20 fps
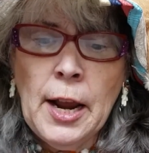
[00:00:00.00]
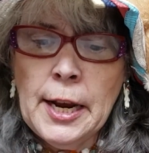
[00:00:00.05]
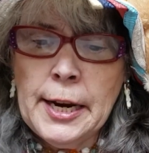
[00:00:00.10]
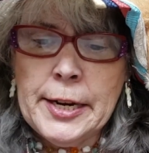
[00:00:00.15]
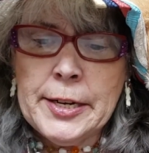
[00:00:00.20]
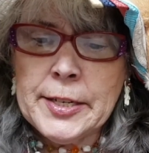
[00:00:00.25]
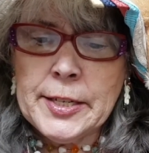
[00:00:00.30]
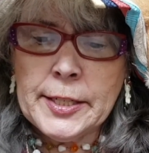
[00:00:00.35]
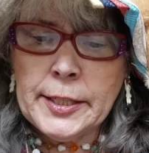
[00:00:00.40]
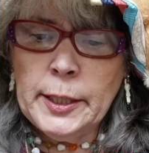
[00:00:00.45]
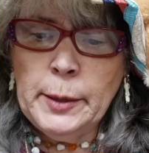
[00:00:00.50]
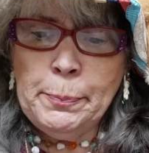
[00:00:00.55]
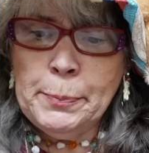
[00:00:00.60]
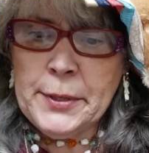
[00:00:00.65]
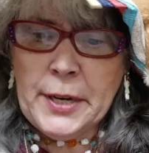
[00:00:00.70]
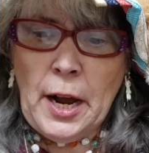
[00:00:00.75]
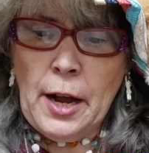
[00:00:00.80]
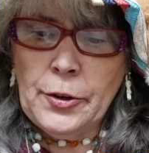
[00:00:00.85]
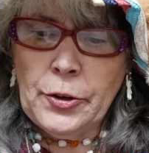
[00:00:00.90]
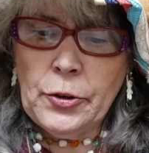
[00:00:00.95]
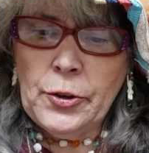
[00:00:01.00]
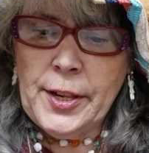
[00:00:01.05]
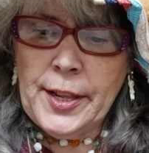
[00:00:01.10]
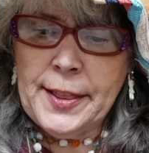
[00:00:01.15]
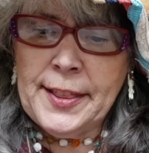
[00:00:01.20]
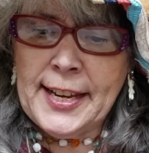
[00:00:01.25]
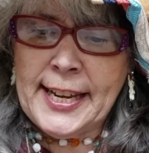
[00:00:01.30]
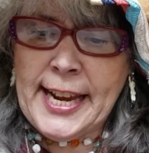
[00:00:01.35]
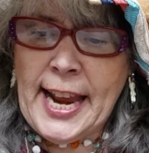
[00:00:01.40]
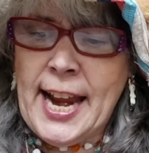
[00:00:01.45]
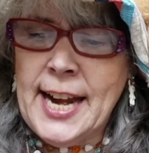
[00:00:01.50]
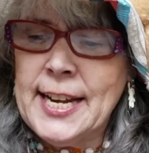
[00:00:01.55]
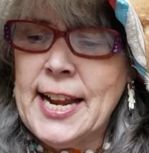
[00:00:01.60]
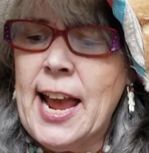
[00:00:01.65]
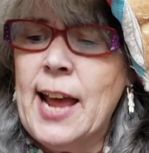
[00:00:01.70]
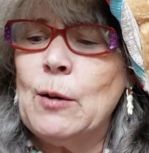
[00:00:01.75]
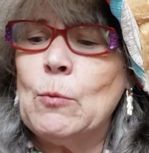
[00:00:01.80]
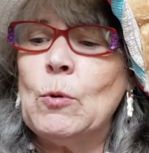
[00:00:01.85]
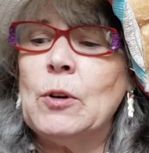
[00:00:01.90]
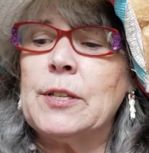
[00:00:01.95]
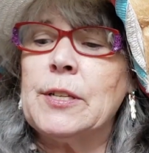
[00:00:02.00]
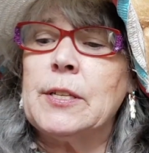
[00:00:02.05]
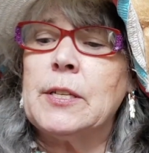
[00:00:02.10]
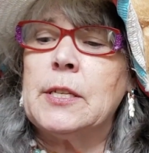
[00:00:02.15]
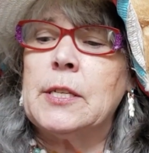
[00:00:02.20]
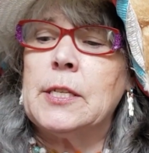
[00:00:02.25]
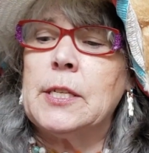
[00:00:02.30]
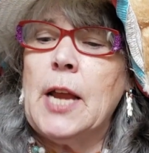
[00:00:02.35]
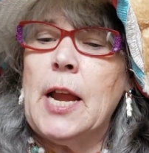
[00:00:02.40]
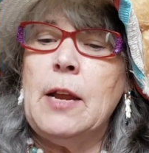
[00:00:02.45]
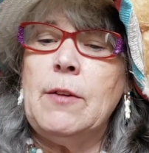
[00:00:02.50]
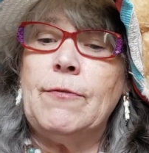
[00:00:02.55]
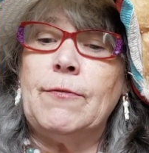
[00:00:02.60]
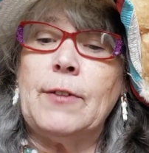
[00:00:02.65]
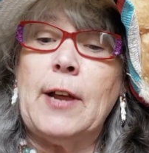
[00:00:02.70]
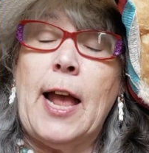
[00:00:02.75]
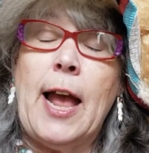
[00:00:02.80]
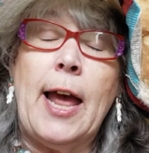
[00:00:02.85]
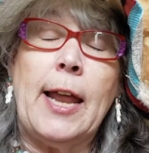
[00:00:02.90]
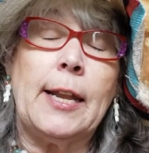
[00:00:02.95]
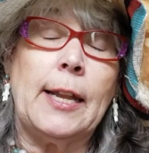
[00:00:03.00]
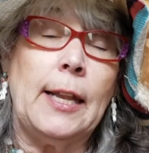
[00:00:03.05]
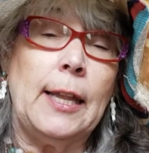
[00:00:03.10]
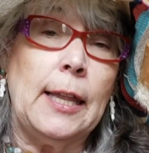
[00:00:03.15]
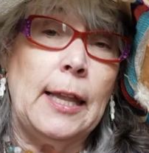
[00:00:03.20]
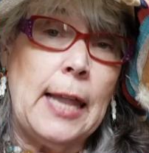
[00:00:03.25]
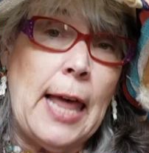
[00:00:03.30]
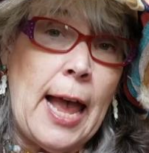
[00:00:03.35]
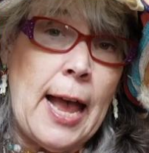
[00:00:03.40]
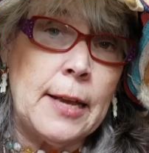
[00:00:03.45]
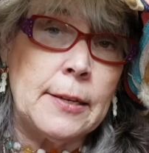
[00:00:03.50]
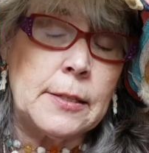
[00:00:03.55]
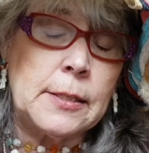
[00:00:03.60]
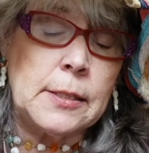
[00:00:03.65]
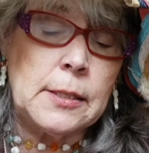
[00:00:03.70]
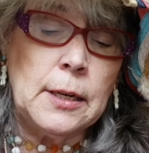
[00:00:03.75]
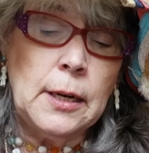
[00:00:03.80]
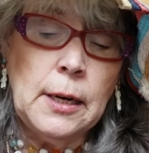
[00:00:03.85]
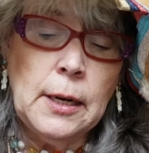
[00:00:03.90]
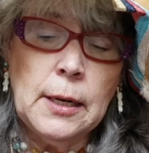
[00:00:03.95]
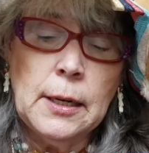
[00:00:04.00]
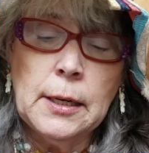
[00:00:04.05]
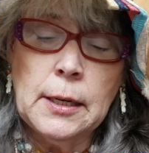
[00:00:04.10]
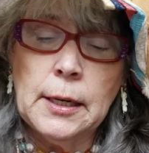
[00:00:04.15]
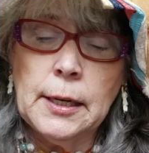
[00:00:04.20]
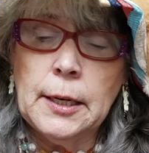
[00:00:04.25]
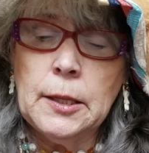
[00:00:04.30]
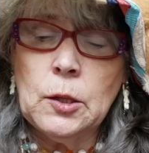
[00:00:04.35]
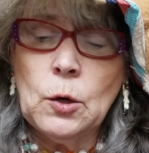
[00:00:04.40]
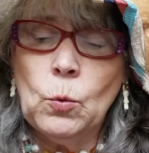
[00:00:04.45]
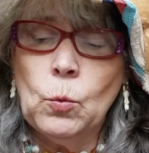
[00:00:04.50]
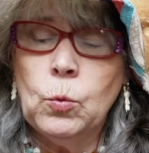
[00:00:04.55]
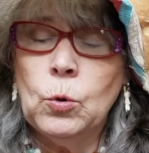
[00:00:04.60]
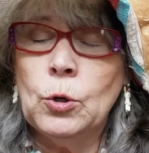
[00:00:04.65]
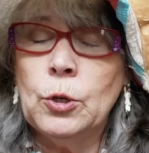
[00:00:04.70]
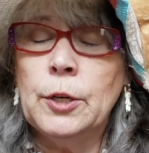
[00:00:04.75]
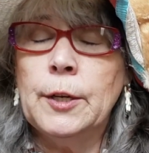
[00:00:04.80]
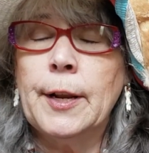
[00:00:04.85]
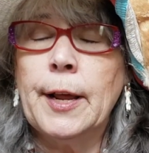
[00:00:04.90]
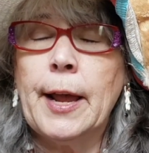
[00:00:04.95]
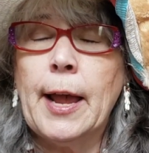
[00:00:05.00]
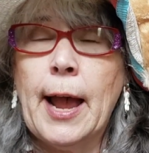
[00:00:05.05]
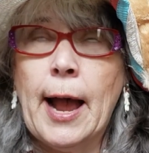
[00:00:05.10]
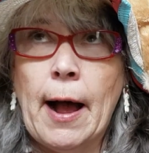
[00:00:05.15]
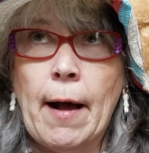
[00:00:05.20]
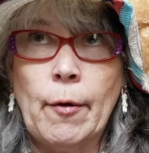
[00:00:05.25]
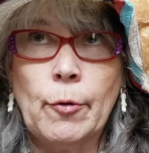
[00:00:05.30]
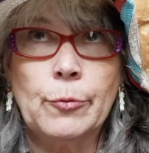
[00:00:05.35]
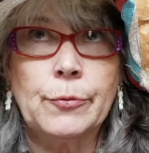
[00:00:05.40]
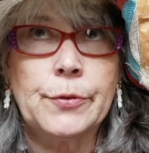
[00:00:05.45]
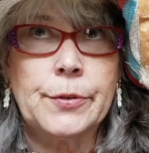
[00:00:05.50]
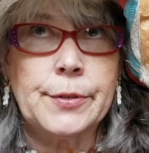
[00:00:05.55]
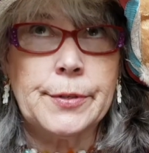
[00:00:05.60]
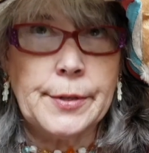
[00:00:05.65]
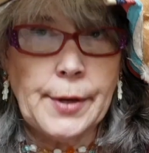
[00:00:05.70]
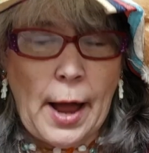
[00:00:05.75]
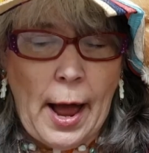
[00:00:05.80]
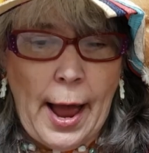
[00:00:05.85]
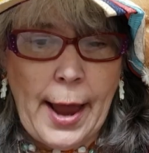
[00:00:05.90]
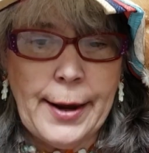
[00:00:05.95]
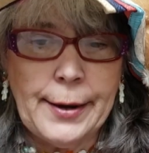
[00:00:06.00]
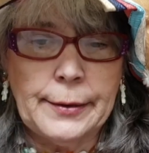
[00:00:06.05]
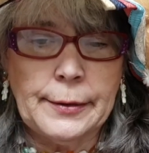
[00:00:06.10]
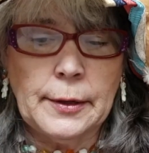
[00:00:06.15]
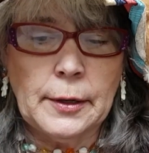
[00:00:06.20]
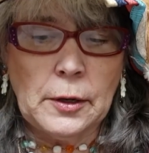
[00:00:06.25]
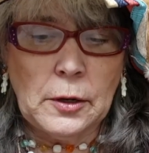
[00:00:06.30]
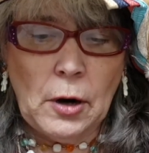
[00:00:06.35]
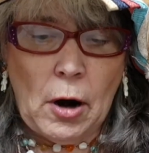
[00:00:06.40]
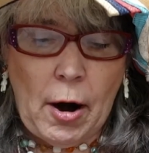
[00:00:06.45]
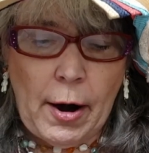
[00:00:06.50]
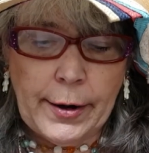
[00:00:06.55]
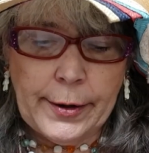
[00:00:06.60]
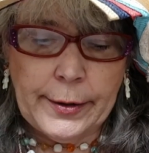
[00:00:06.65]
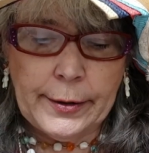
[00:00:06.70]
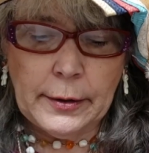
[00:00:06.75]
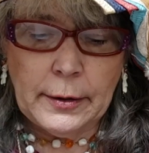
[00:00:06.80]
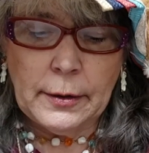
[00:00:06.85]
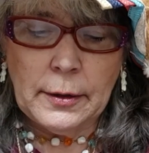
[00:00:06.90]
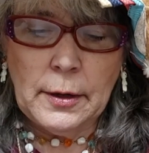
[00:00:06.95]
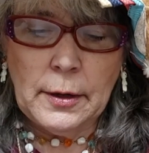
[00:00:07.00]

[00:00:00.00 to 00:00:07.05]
He slipped underneath the gate and was safe at last in the wood outside the garden.